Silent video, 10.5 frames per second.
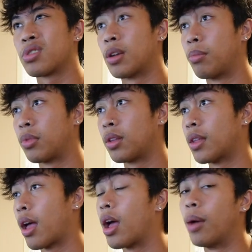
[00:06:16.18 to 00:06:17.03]
something
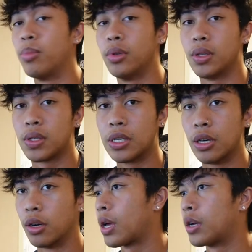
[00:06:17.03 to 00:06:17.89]
that happened this
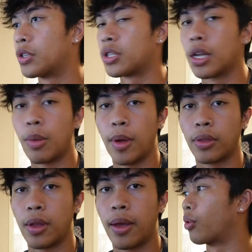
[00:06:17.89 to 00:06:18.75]
year kind of just think
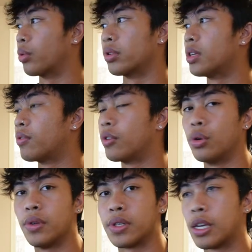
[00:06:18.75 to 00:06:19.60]
about that for relief you
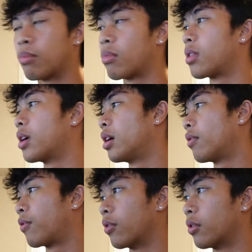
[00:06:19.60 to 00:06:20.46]
do the same
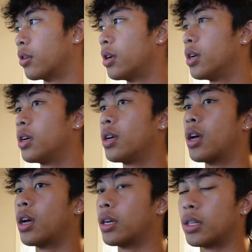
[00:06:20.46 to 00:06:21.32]
thing for
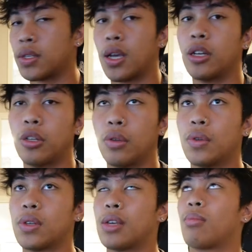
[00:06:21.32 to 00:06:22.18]
uh, anxiety
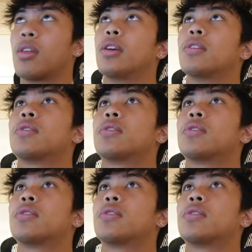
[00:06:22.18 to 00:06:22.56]
the same thing